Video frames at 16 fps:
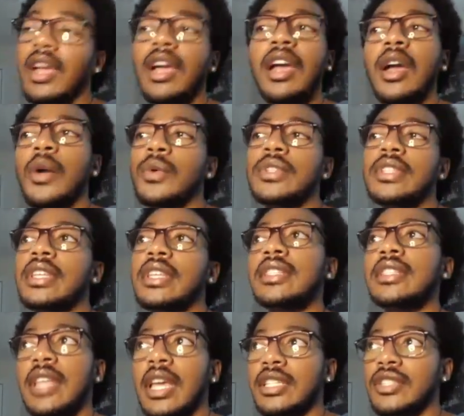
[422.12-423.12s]
I was
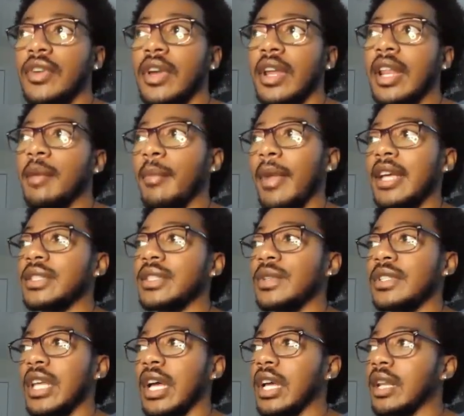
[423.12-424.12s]
exaggerating.
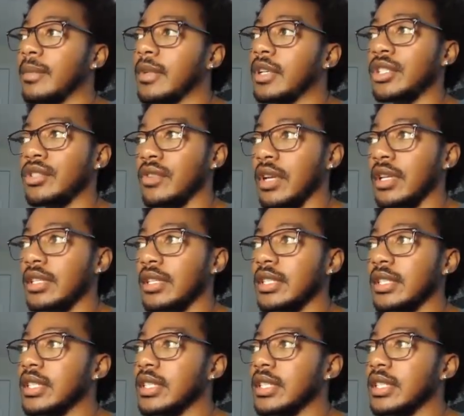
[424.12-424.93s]
Maxwell's not going to be on drugs.